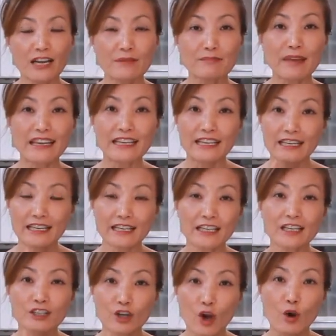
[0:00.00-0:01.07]
making
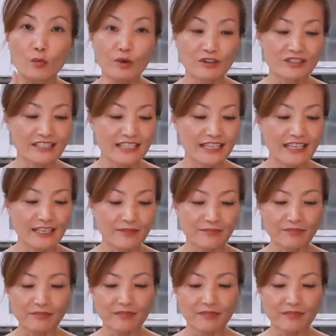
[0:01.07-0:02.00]
gobo tea.